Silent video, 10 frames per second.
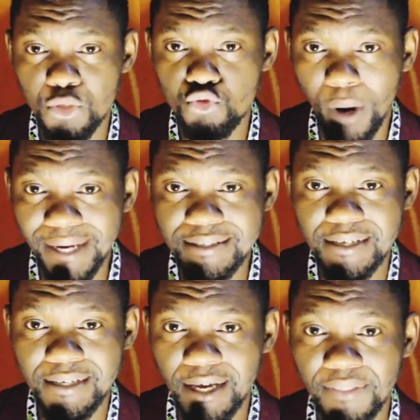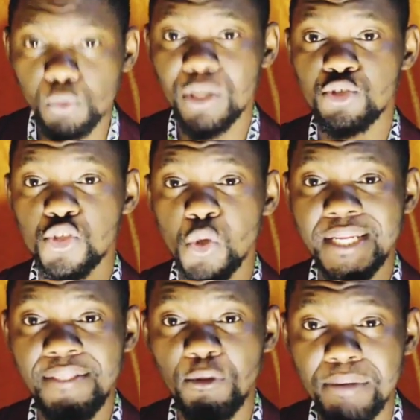right here. That was also
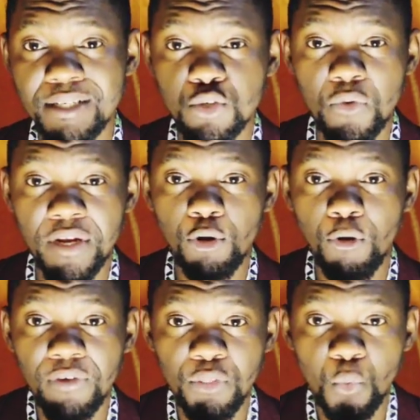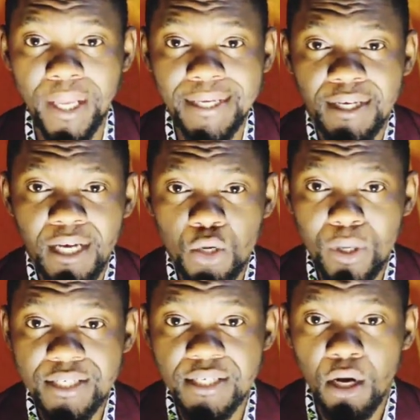another big story of the week
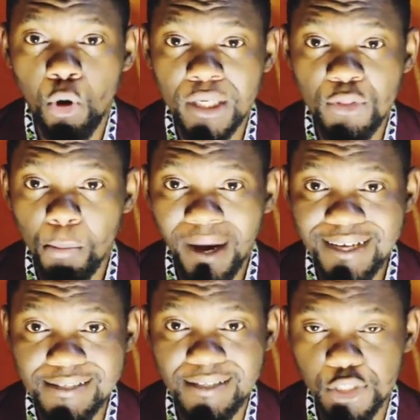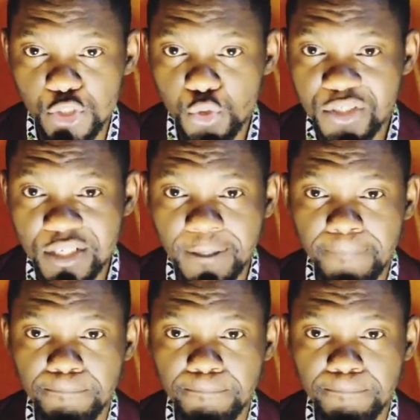right here on the Buzz UG.